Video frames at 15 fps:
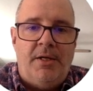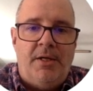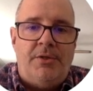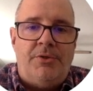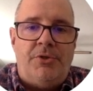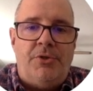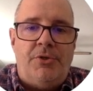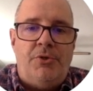
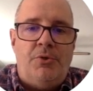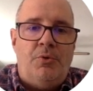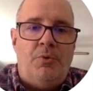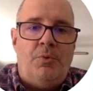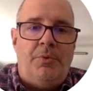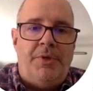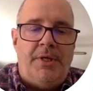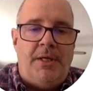
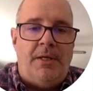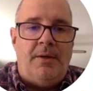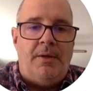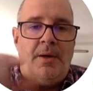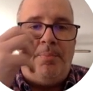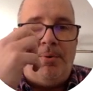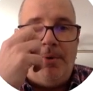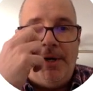to the
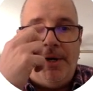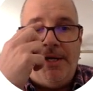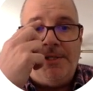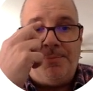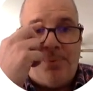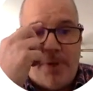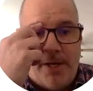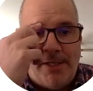
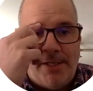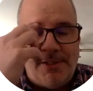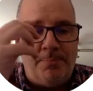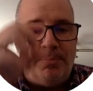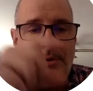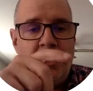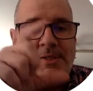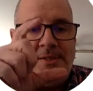appraised price
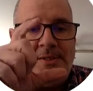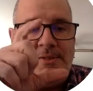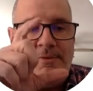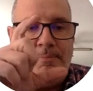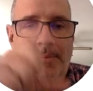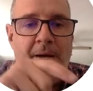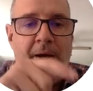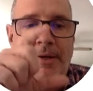plus the
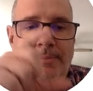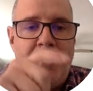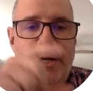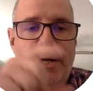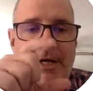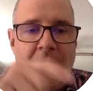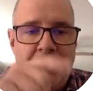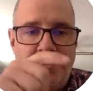
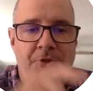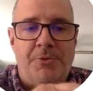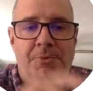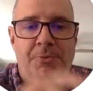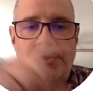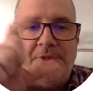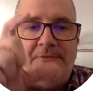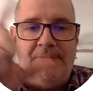buyer contribution,
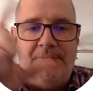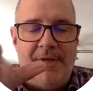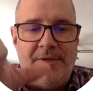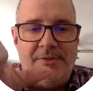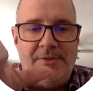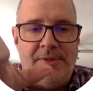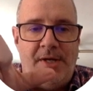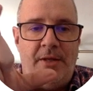which is
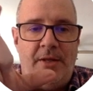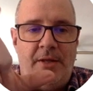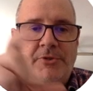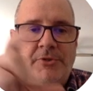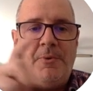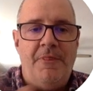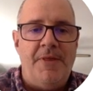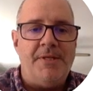$50,000.
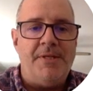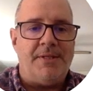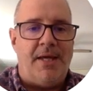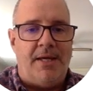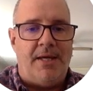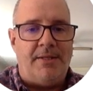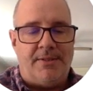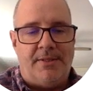So in this
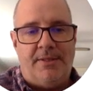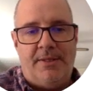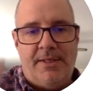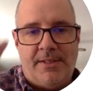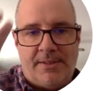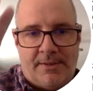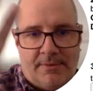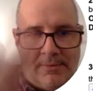case, in
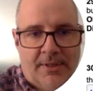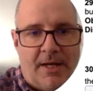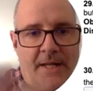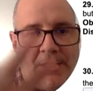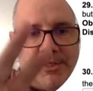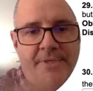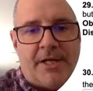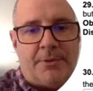this
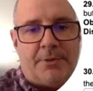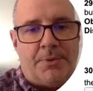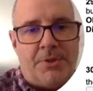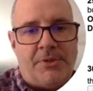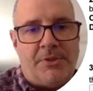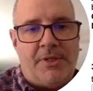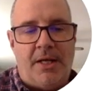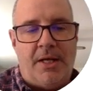contract, which
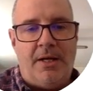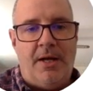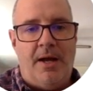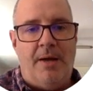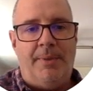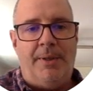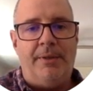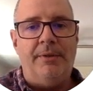is kind of
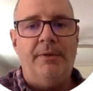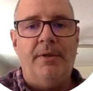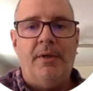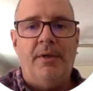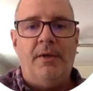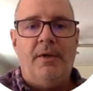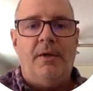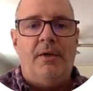common,
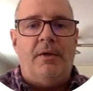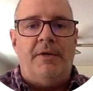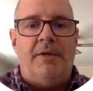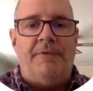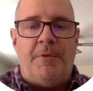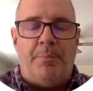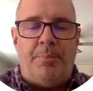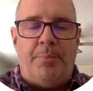
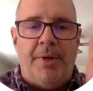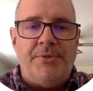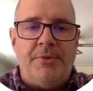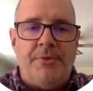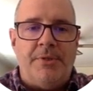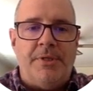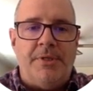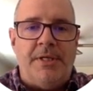if the
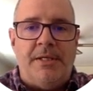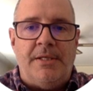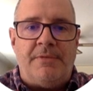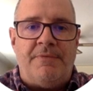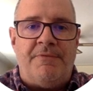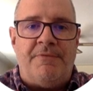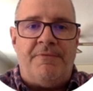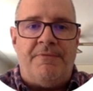appraisal
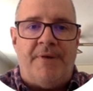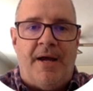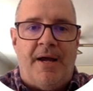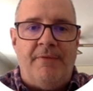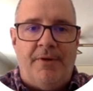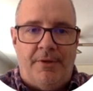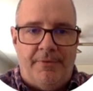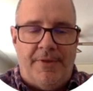is
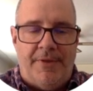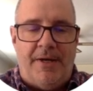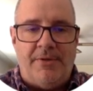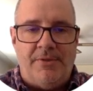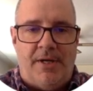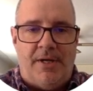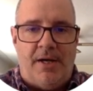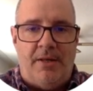
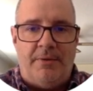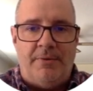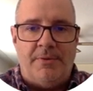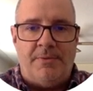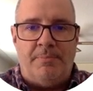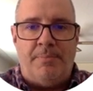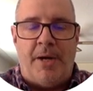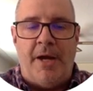$500,000,
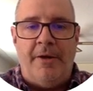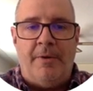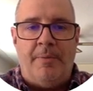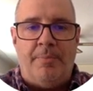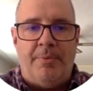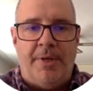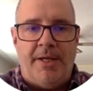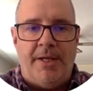buyer
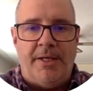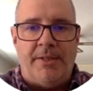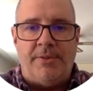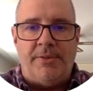brings